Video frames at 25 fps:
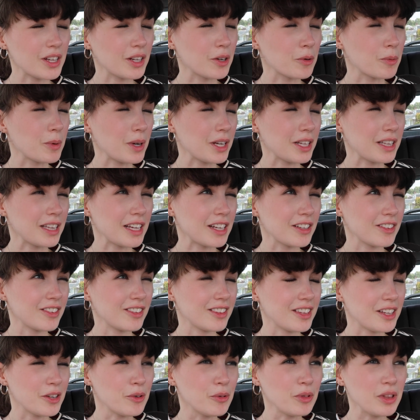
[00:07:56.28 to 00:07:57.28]
in a while,
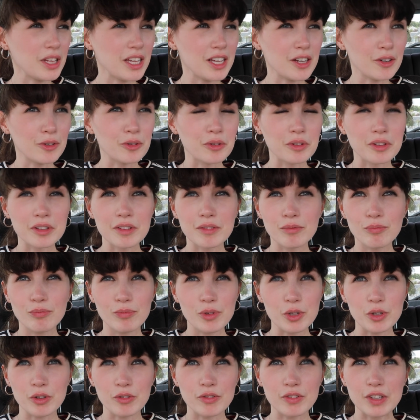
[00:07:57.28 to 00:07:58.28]
actually. Only on
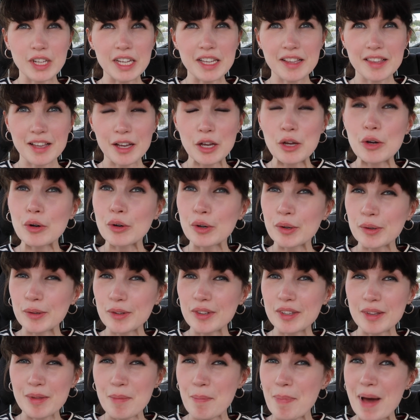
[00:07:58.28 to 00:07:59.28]
sort of nights out or
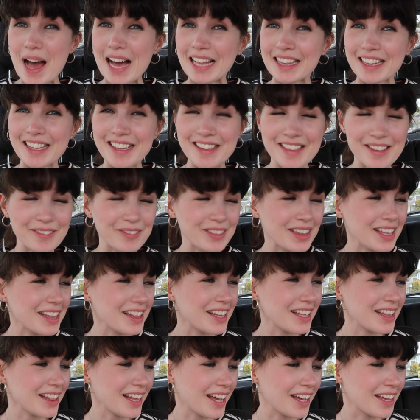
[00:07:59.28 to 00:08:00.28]
to the ballet, something
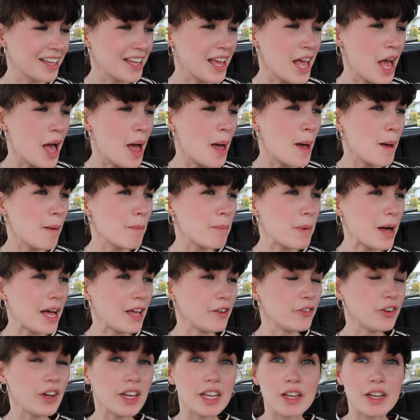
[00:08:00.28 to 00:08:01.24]
like that. But if